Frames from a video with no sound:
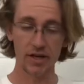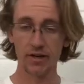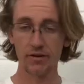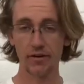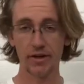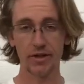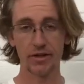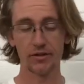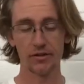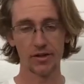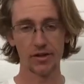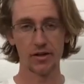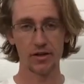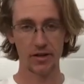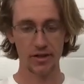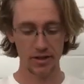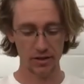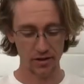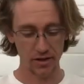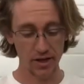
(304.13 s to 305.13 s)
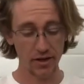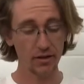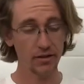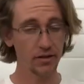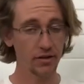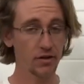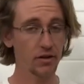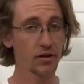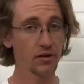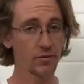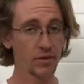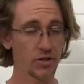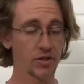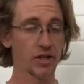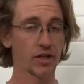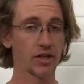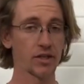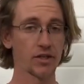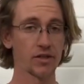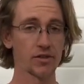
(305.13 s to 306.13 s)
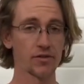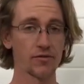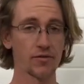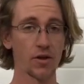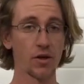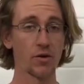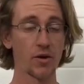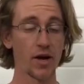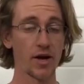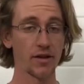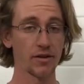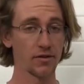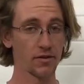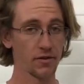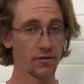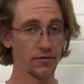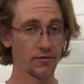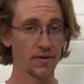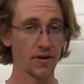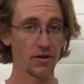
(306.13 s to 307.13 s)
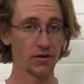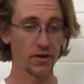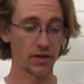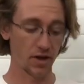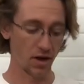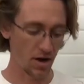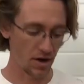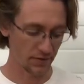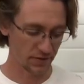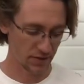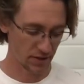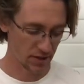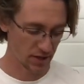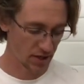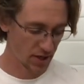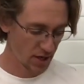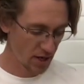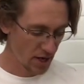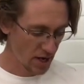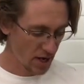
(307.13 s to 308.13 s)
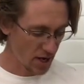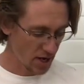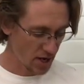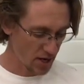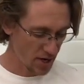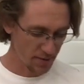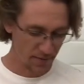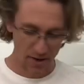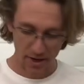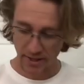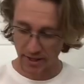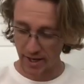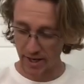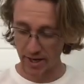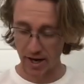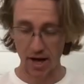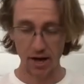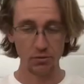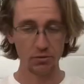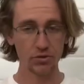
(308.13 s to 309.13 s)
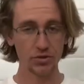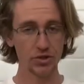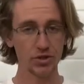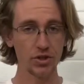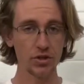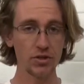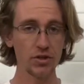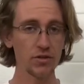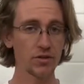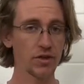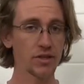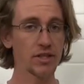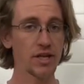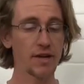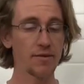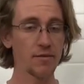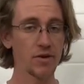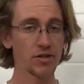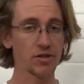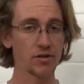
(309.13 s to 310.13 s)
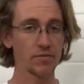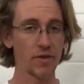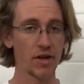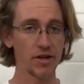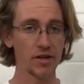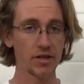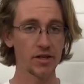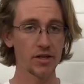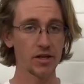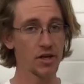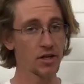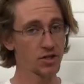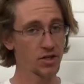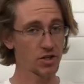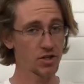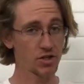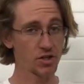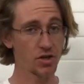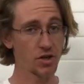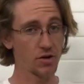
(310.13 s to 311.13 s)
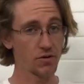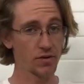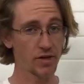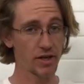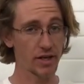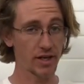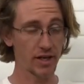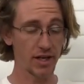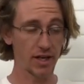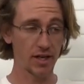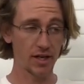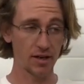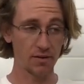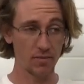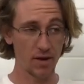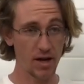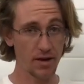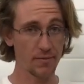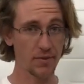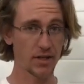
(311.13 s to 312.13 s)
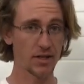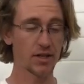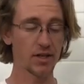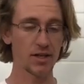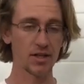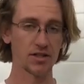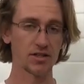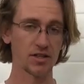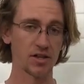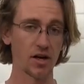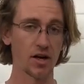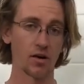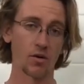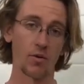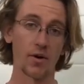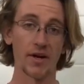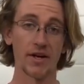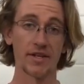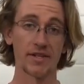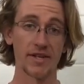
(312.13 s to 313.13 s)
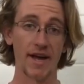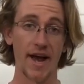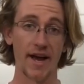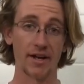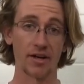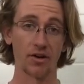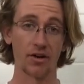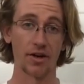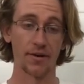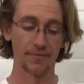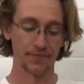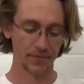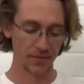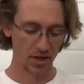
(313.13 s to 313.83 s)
any regularity, likely you're gonna be checking this float height fairly often. Again, I will show you the tape measure method. Just know that, again, in my opinion, it's not quite as accurate.